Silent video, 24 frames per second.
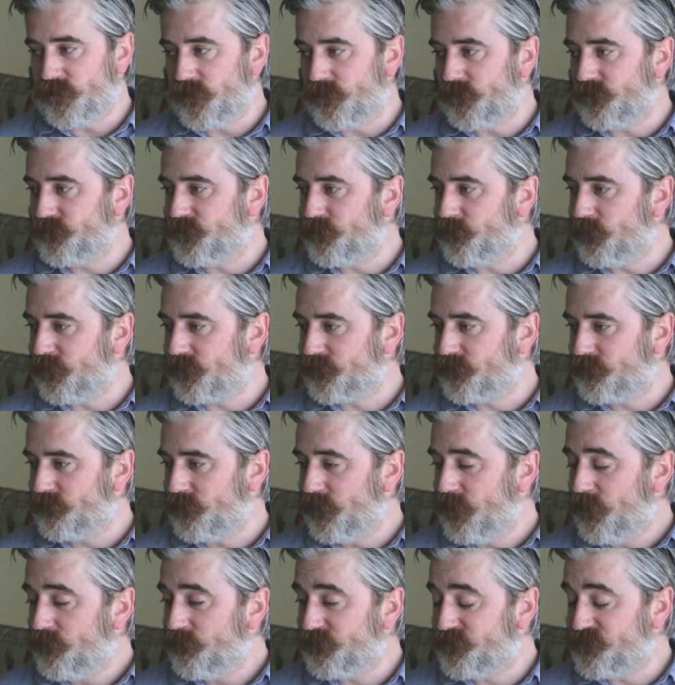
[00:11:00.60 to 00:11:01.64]
designer. She
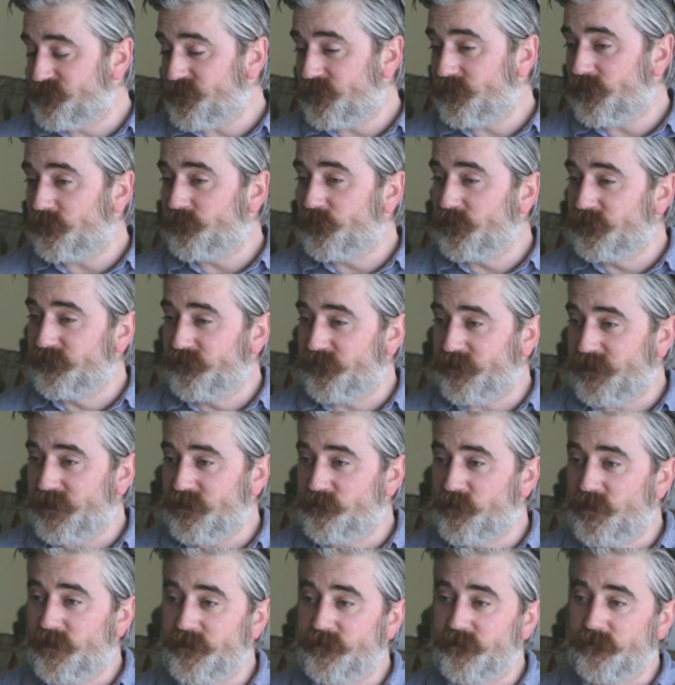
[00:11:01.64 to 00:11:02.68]
started off working for
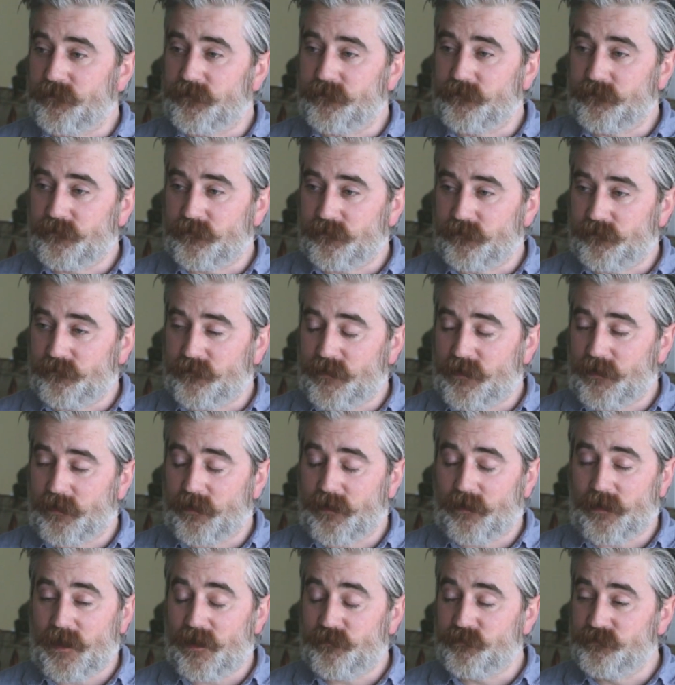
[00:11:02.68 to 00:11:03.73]
EMI doing
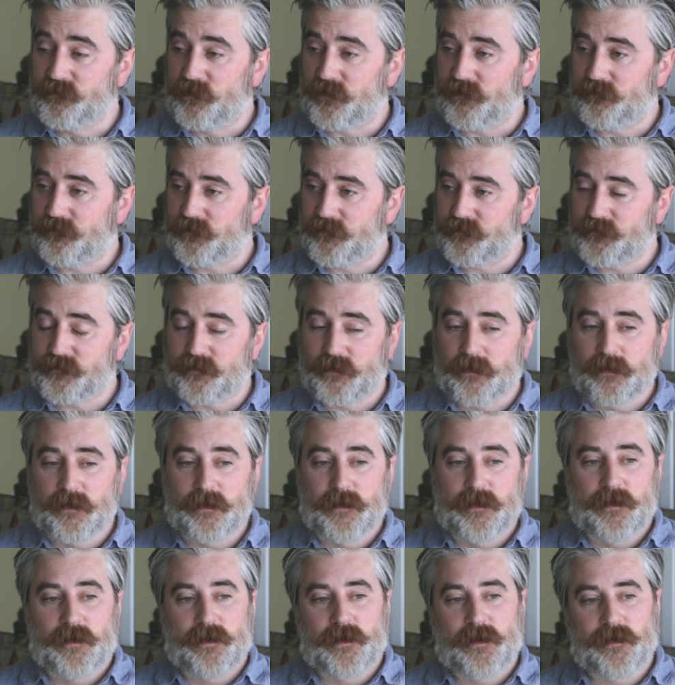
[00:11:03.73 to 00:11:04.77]
album covers,
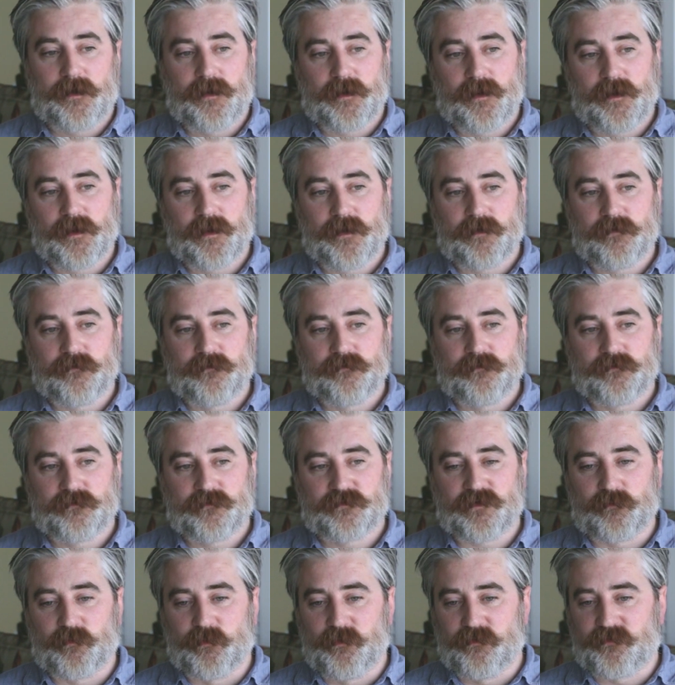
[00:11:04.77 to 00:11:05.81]
and then
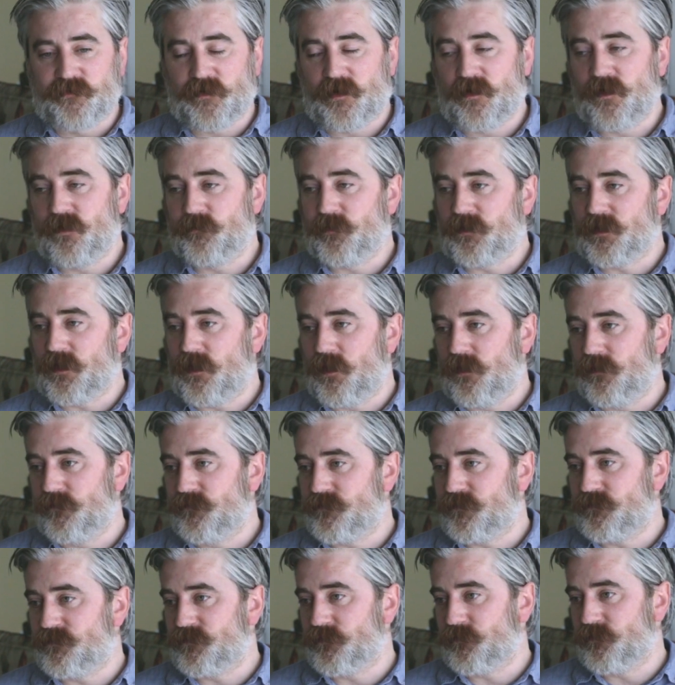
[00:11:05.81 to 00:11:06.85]
she moved to
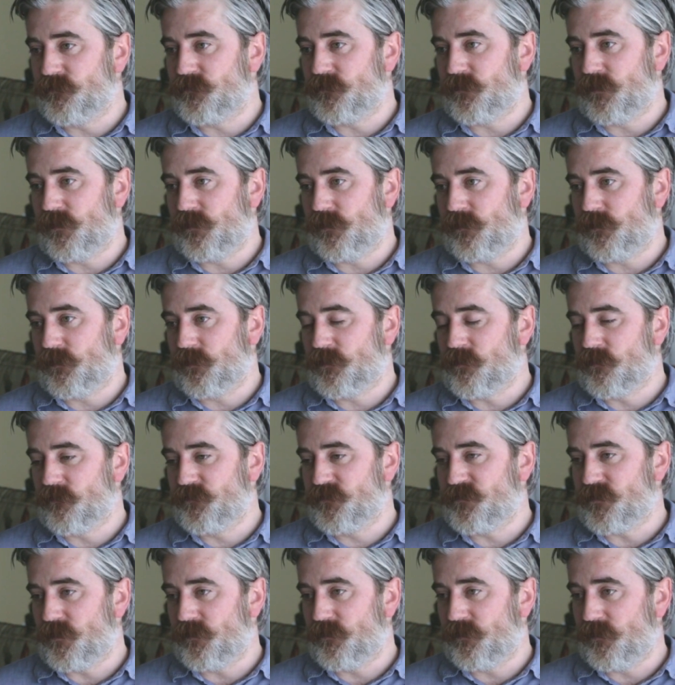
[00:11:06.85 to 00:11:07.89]
HarperCollins and she was a cover
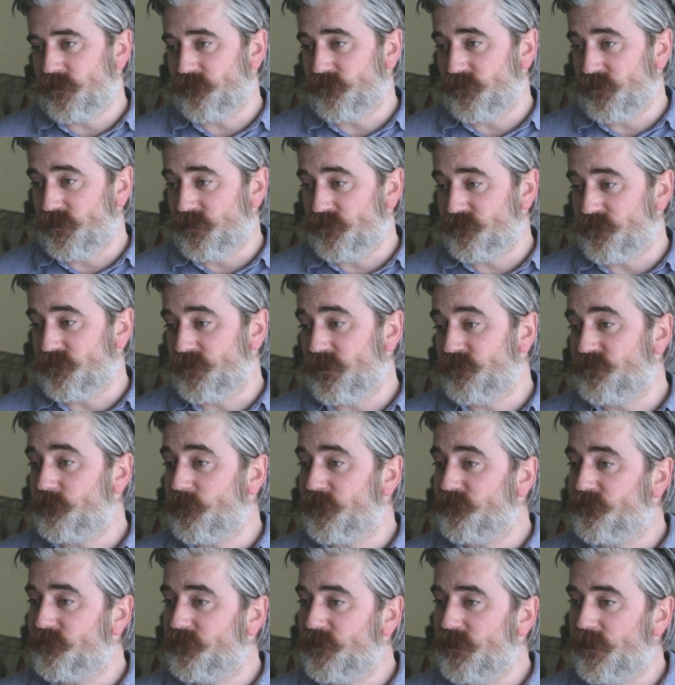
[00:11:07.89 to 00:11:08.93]
designer there for years, and then she
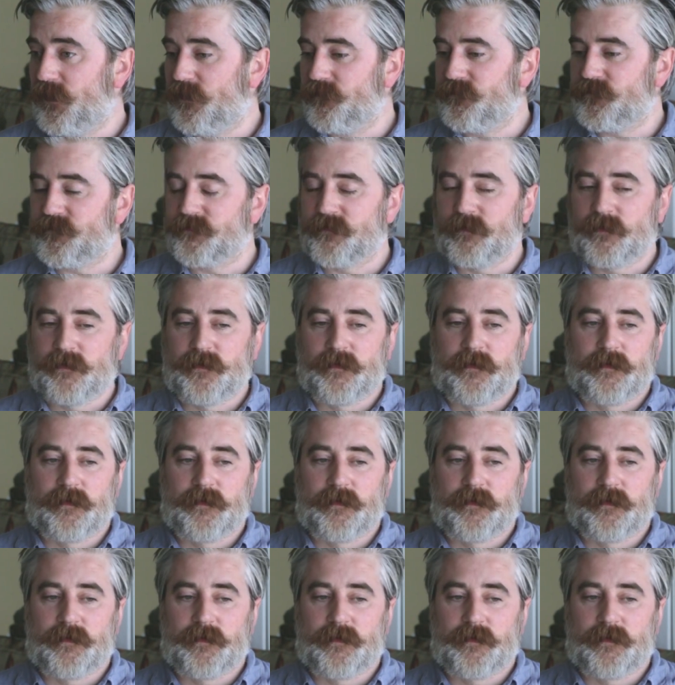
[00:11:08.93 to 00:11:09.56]
went freelance.